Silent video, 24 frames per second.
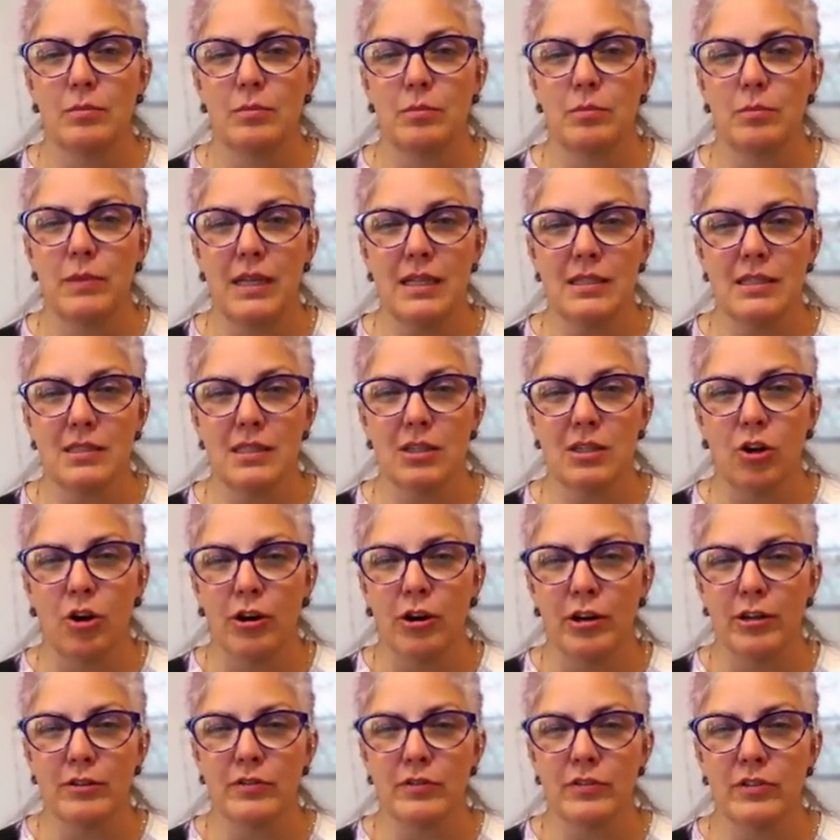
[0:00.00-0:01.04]
makes it
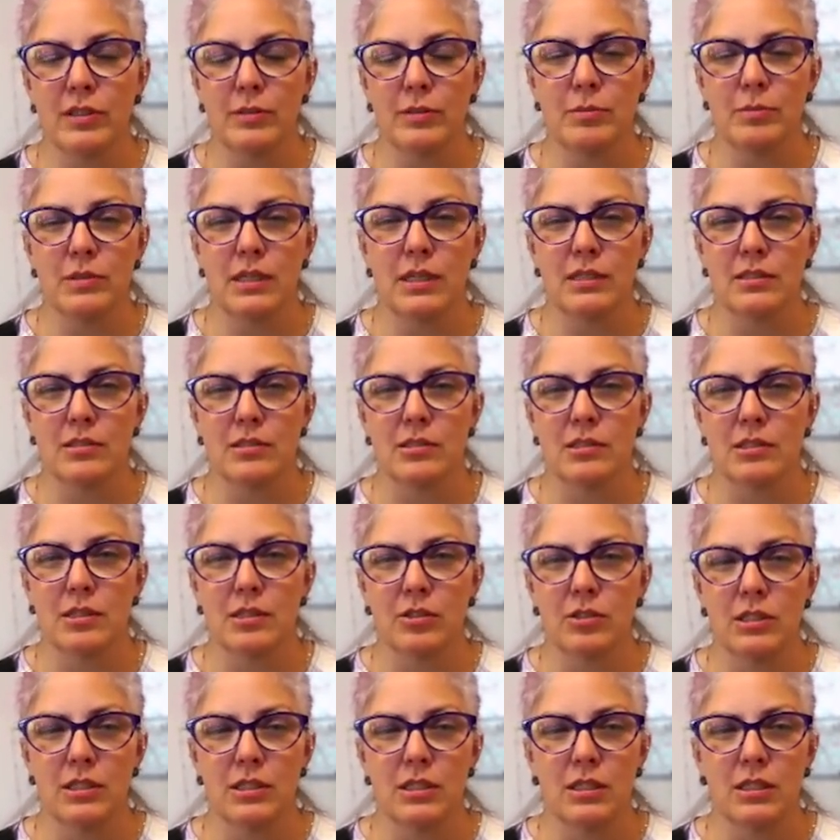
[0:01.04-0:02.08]
hard for them
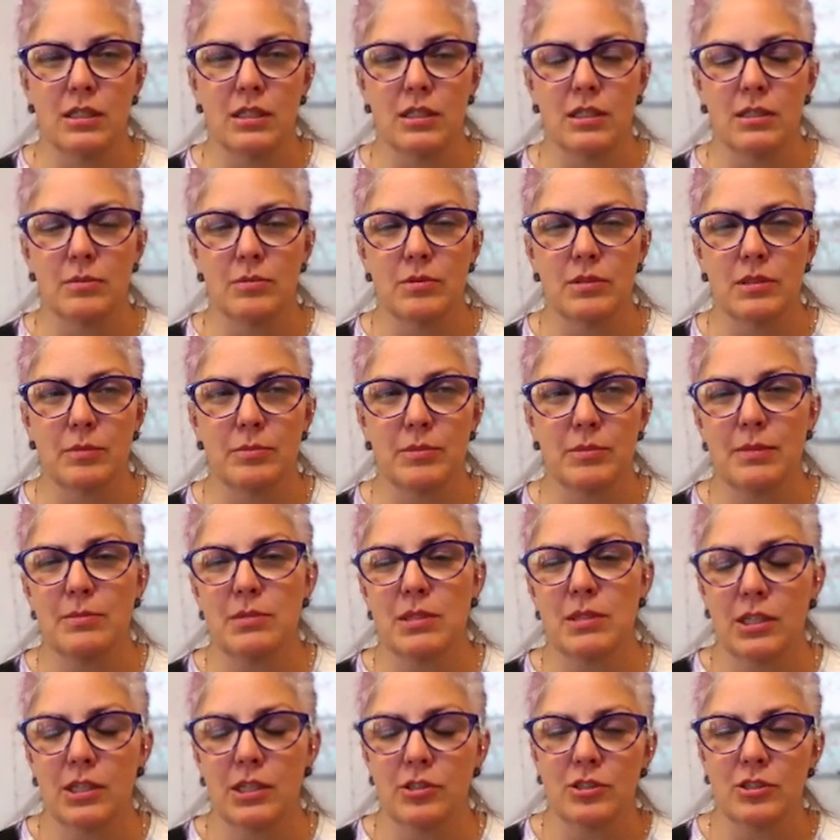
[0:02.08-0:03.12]
necessarily sometimes
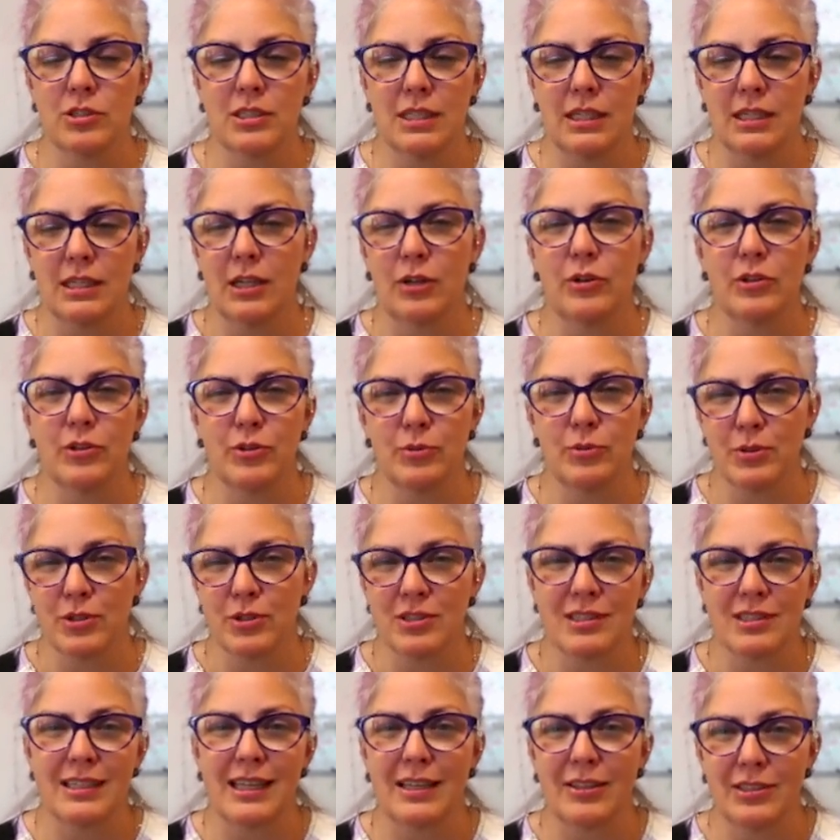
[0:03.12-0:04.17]
to understand how other
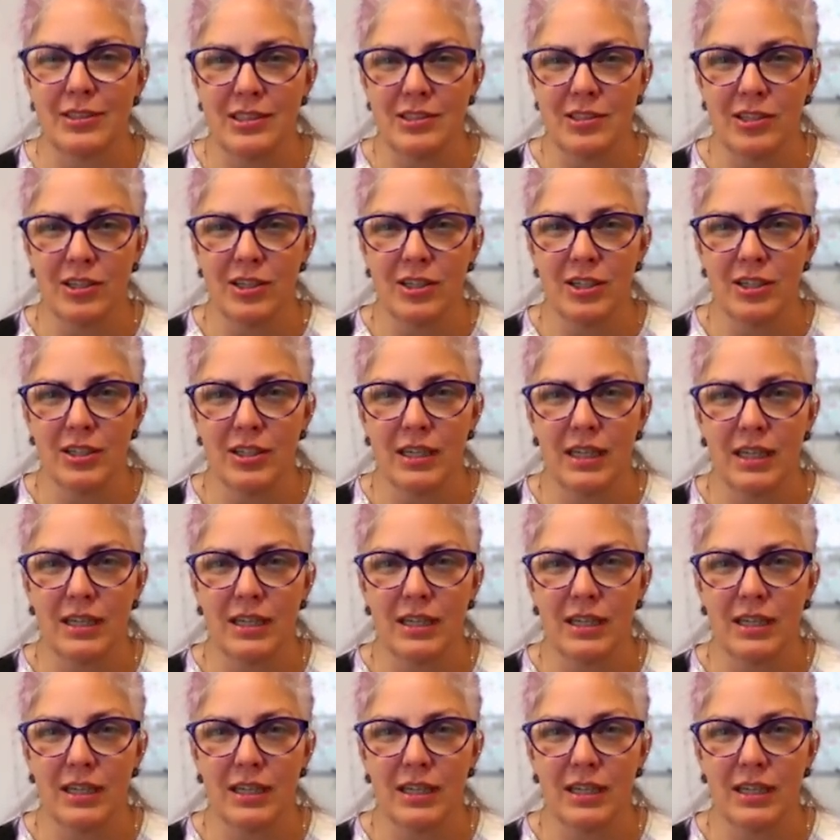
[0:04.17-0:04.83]
personalities are,